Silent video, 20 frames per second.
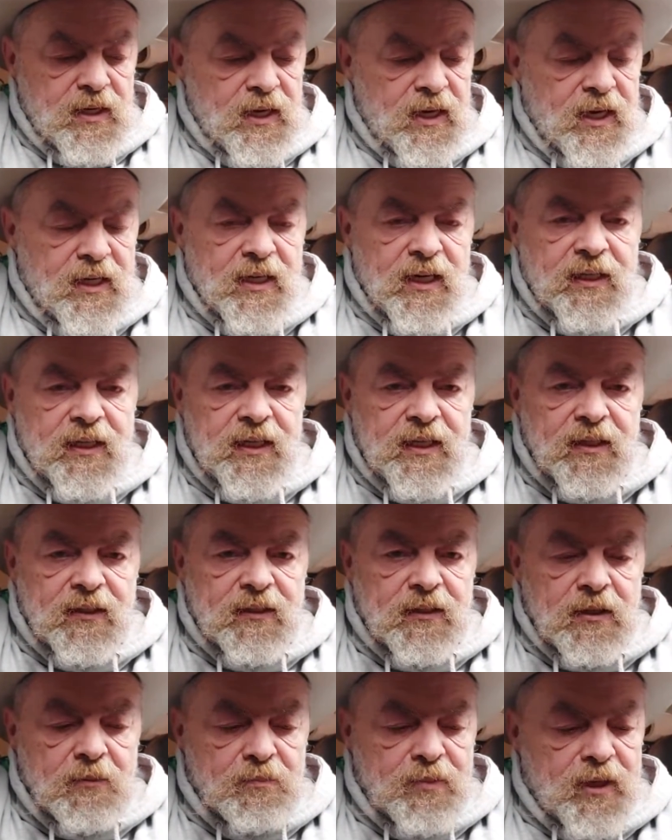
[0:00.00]
and I
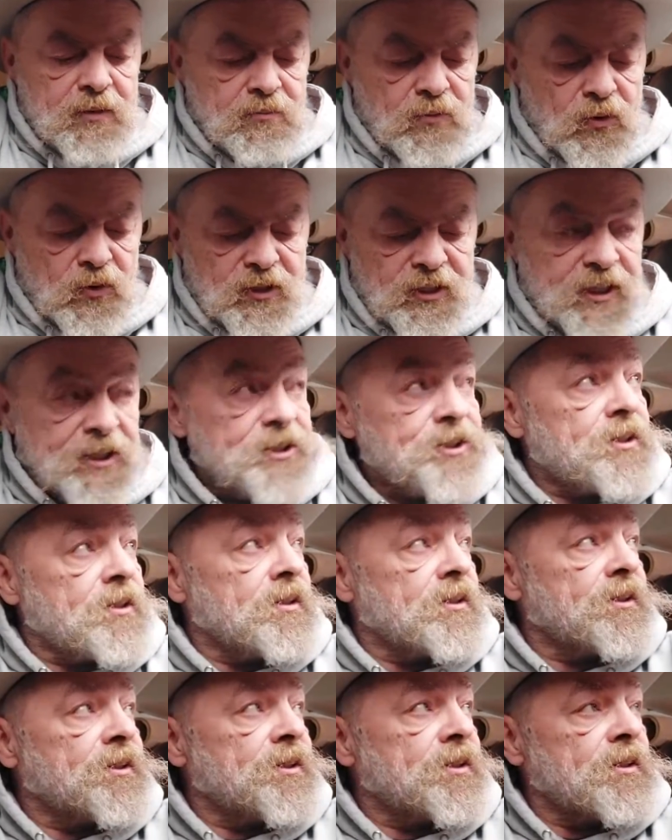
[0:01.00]
needed a bit more
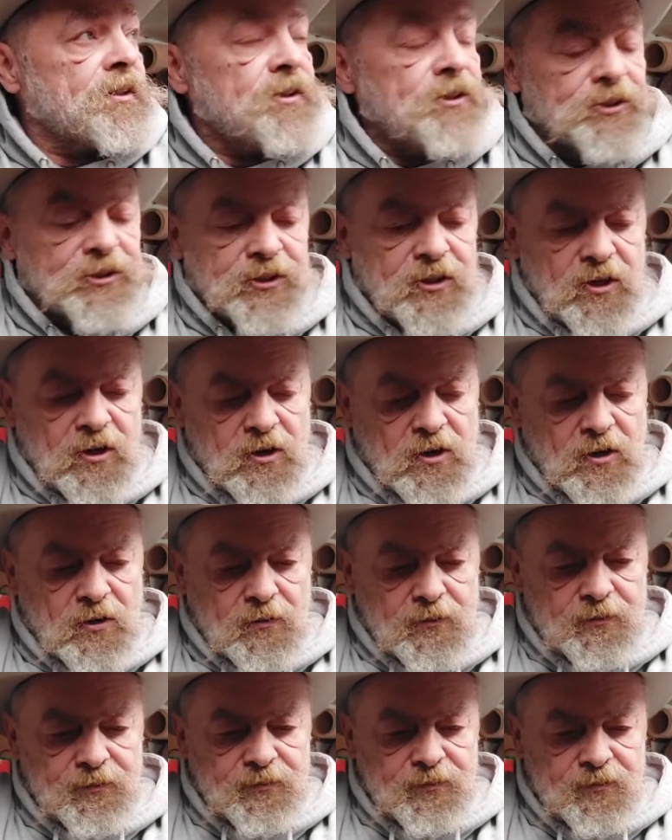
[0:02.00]
distance,
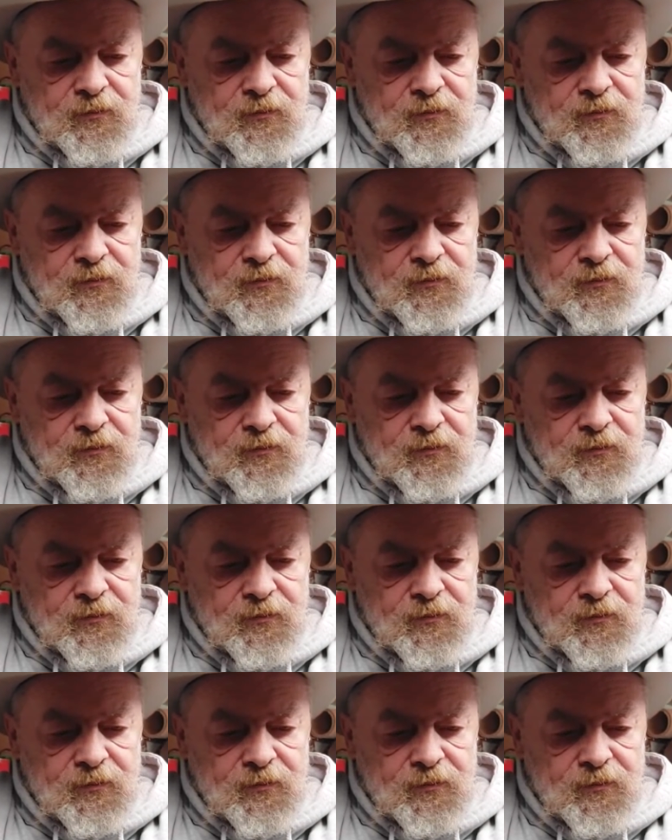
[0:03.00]
so